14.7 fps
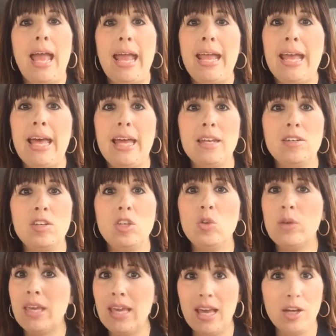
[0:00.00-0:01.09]
and you
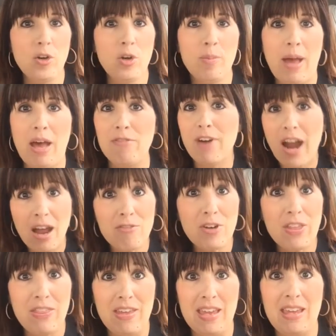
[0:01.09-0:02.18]
can't go to bat for
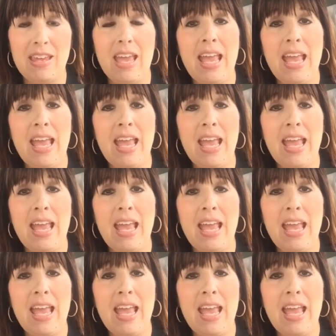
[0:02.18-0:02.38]
everything.